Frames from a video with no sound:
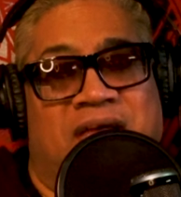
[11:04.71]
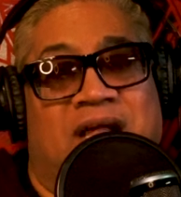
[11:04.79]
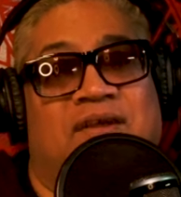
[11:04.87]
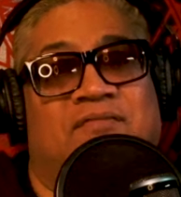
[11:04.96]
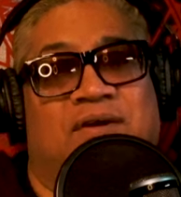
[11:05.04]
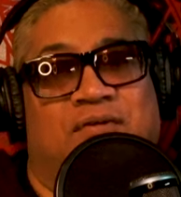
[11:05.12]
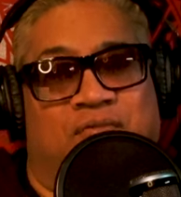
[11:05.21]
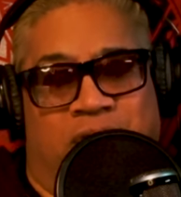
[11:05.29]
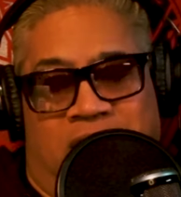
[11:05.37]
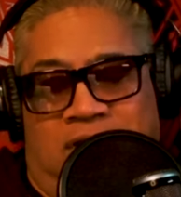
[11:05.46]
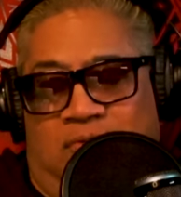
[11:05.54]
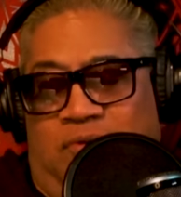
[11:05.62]
hell of a
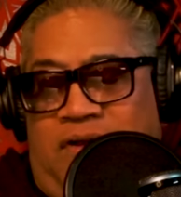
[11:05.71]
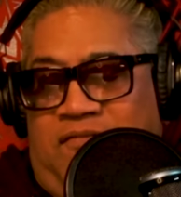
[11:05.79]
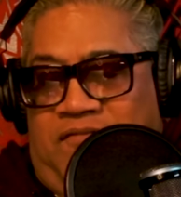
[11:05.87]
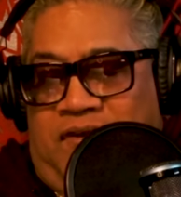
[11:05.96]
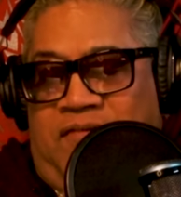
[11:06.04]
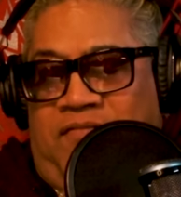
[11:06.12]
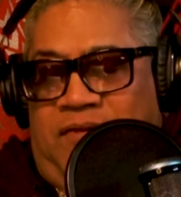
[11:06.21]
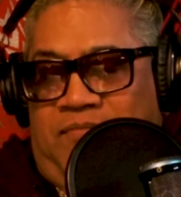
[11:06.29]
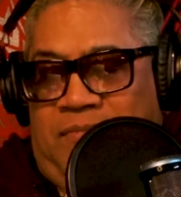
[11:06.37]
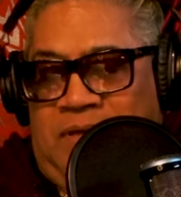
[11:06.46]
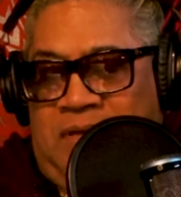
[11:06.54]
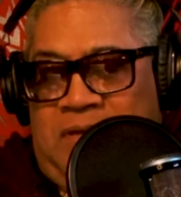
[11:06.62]
career in front of
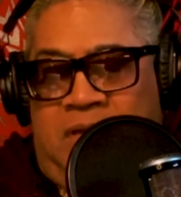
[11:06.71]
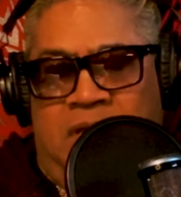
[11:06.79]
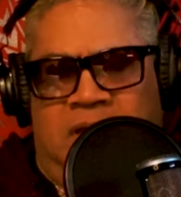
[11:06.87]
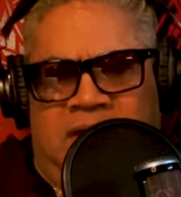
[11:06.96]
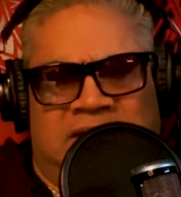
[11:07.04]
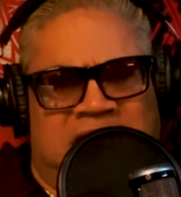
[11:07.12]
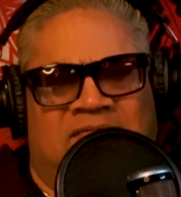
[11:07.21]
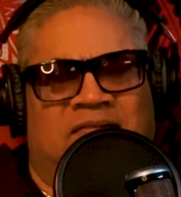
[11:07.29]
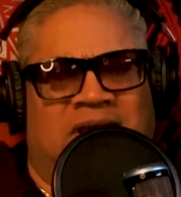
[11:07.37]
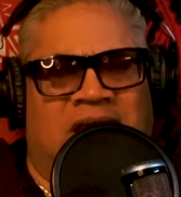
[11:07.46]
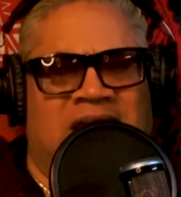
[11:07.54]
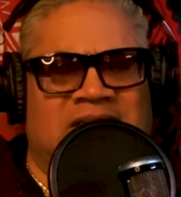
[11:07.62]
him. He
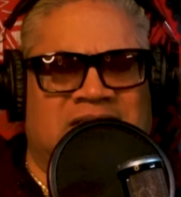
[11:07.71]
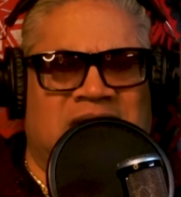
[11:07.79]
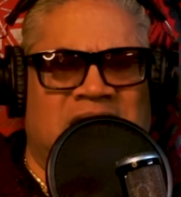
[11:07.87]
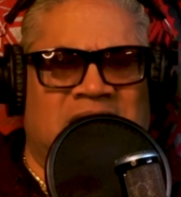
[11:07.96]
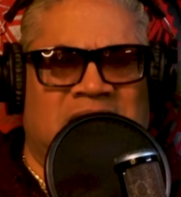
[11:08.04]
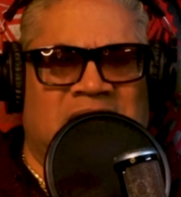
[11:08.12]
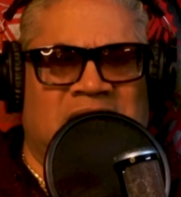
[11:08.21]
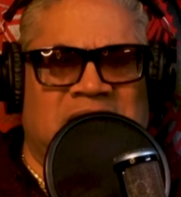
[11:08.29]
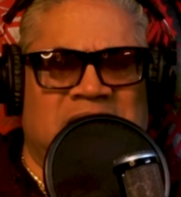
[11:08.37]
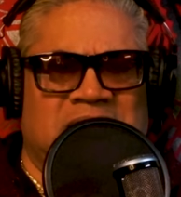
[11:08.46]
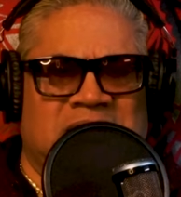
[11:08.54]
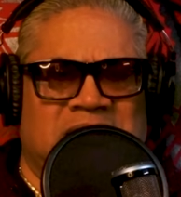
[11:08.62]
definitely has a
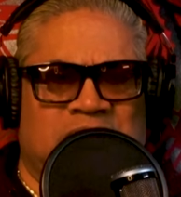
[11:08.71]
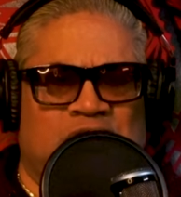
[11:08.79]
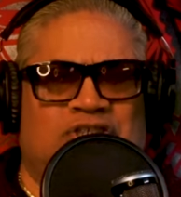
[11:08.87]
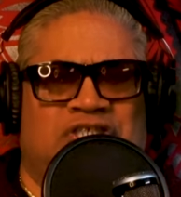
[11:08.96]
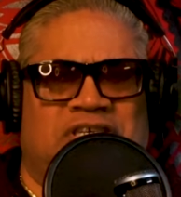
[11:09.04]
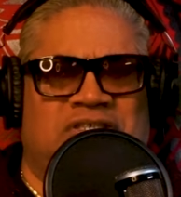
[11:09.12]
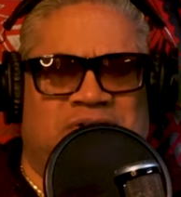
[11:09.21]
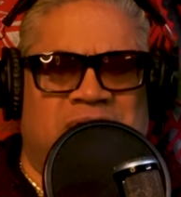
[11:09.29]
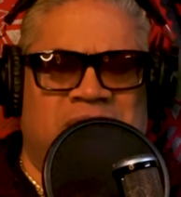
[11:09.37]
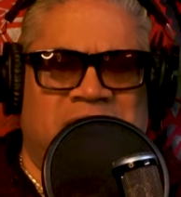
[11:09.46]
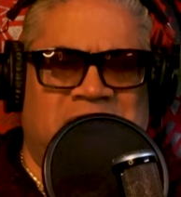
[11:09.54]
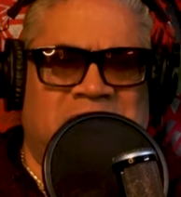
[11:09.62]
good
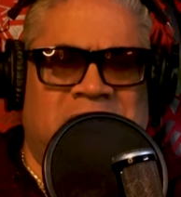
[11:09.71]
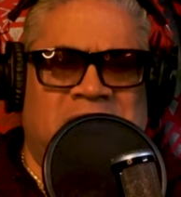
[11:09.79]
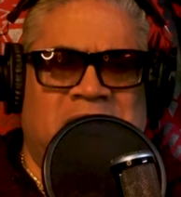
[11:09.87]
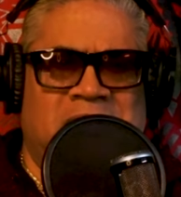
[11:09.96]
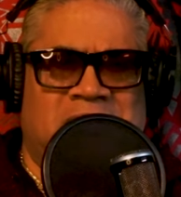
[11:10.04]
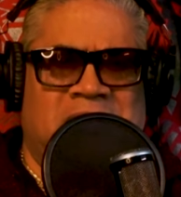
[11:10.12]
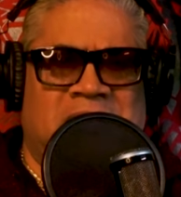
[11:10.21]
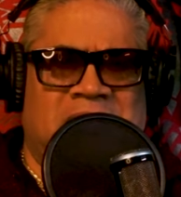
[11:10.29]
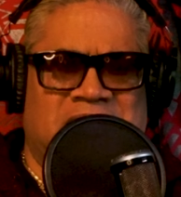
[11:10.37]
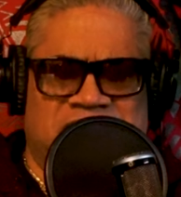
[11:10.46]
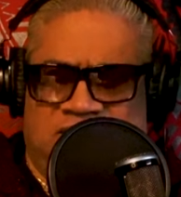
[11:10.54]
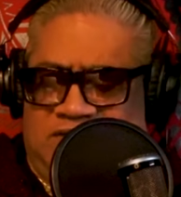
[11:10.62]
teacher.
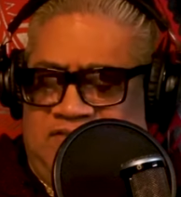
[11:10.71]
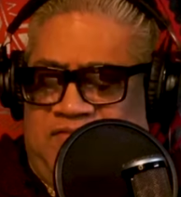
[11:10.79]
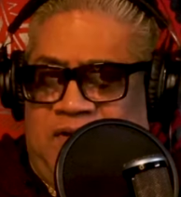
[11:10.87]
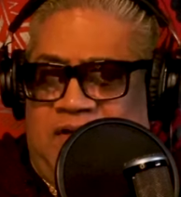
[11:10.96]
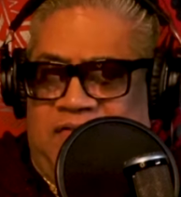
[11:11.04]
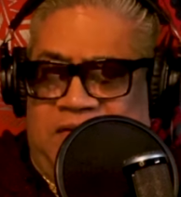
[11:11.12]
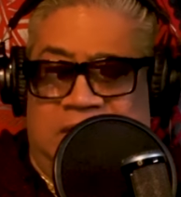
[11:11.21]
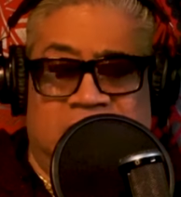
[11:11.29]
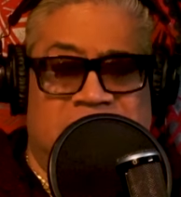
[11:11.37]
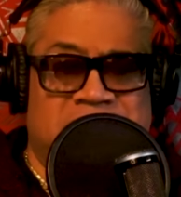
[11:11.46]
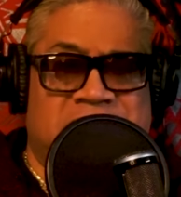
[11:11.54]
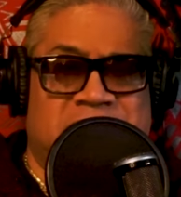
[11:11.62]
Uh, his father, the
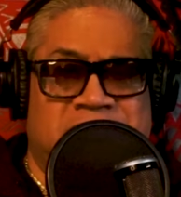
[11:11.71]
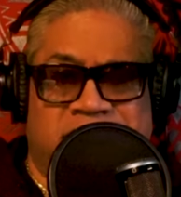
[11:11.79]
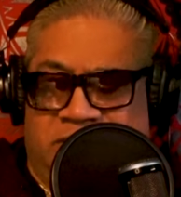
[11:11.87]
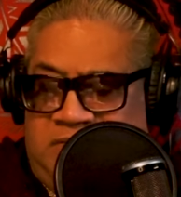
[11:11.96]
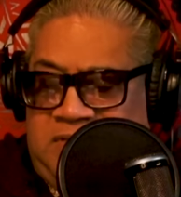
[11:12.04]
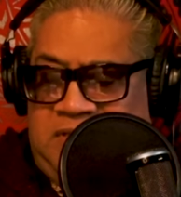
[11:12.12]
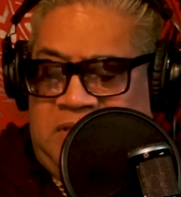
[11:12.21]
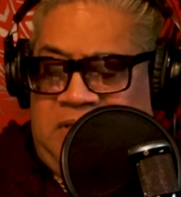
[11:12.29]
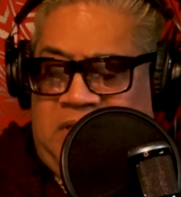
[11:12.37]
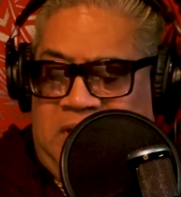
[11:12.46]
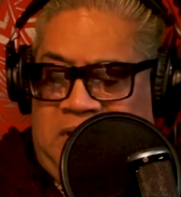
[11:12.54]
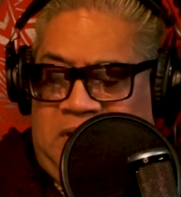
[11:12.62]
legend,
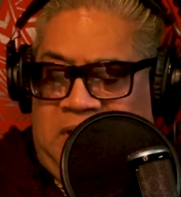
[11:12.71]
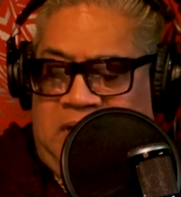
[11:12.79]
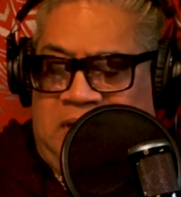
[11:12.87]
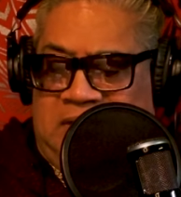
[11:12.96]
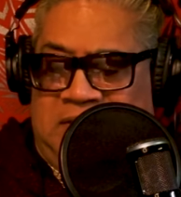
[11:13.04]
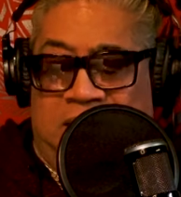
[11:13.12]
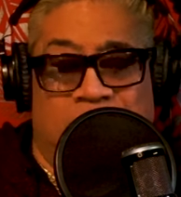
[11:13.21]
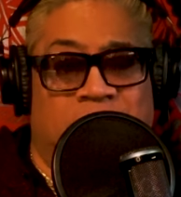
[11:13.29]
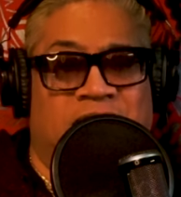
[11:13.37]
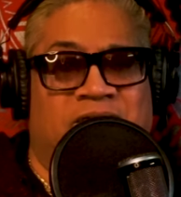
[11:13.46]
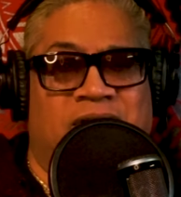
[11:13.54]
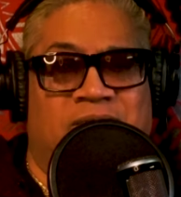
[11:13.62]
uh, the
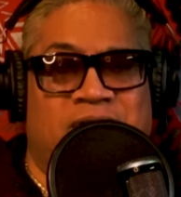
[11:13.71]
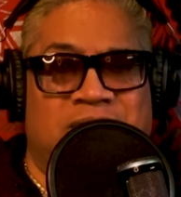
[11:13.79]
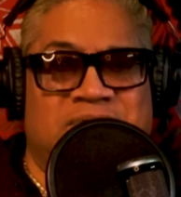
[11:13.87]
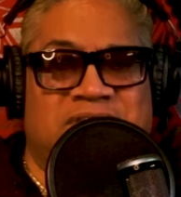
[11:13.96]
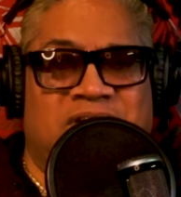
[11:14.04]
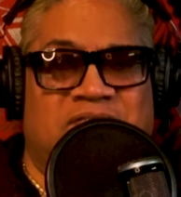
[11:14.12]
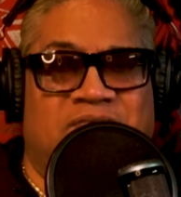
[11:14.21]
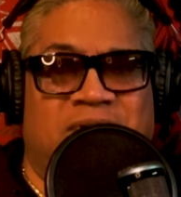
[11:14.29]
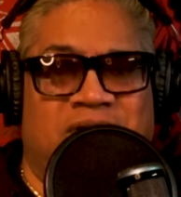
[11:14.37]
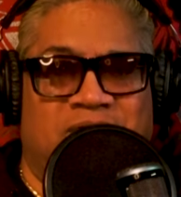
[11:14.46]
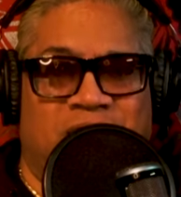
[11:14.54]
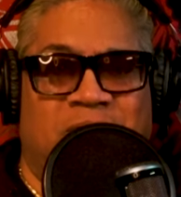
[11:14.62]
Hall of Famer himself,
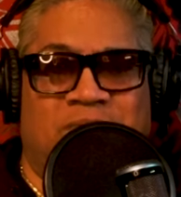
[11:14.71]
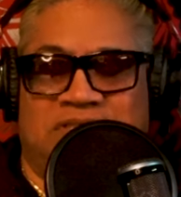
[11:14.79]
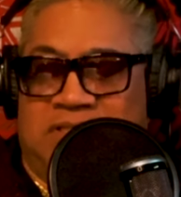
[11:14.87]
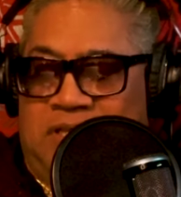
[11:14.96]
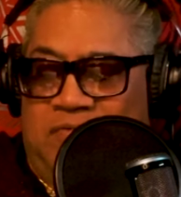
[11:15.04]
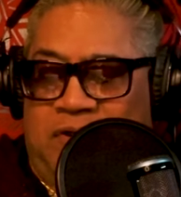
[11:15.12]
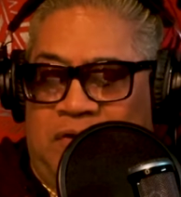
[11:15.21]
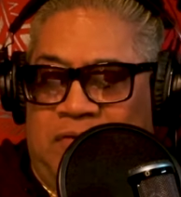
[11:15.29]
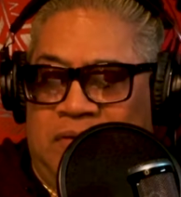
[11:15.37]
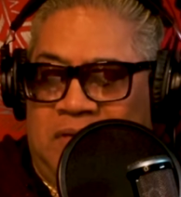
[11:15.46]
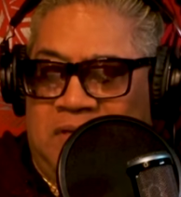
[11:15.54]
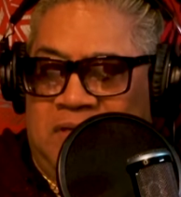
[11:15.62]
uh, Rey
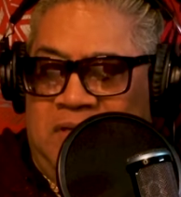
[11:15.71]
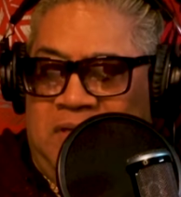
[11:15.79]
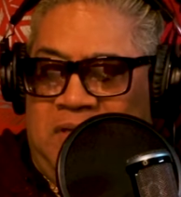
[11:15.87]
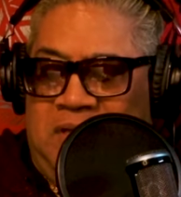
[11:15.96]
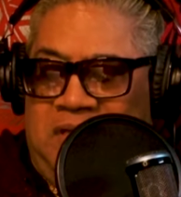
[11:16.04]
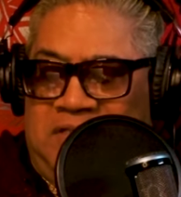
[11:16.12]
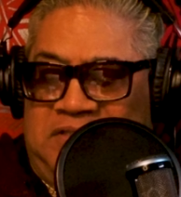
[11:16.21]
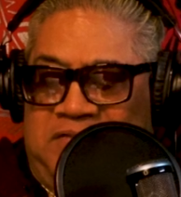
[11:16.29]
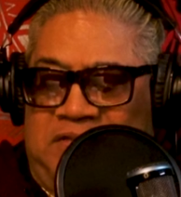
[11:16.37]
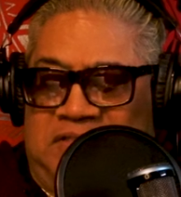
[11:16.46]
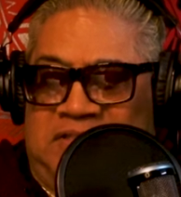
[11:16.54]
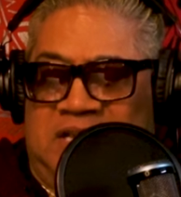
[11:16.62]
Mysterio. And
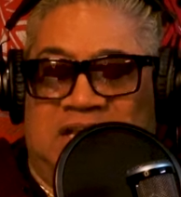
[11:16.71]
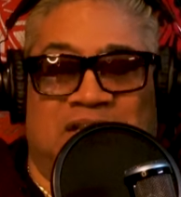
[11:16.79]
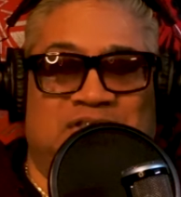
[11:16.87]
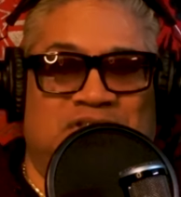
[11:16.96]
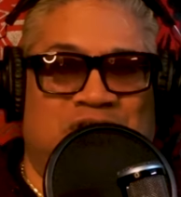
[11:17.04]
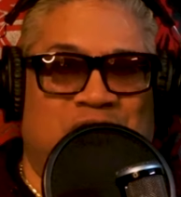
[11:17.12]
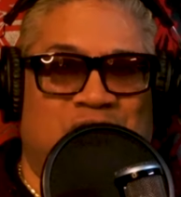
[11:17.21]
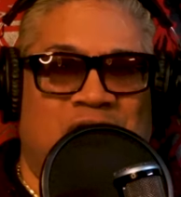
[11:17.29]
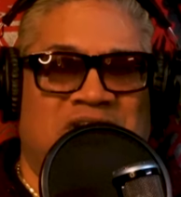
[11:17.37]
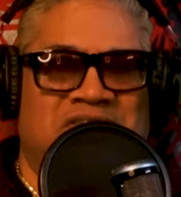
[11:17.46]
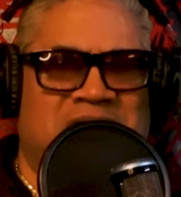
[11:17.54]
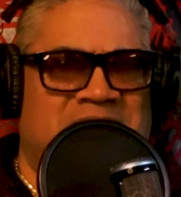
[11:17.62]
so this second
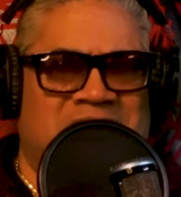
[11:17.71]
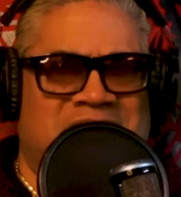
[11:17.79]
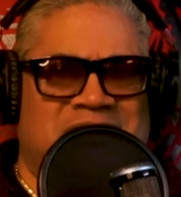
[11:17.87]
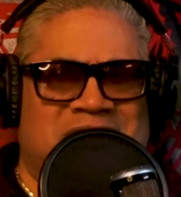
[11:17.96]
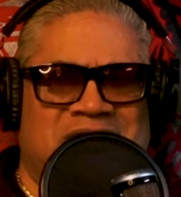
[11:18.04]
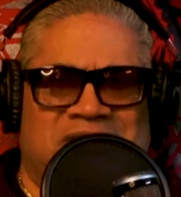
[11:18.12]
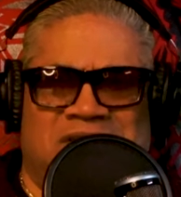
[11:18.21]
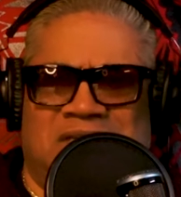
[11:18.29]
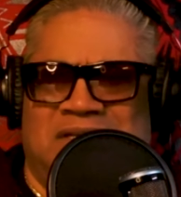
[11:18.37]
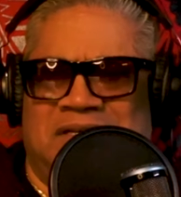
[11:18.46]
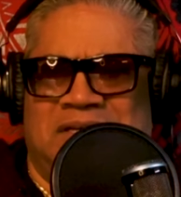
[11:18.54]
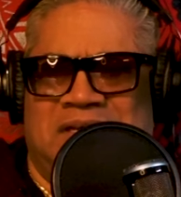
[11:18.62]
generation, it's it's
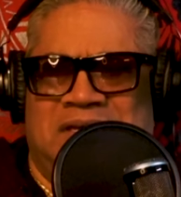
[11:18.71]
uh,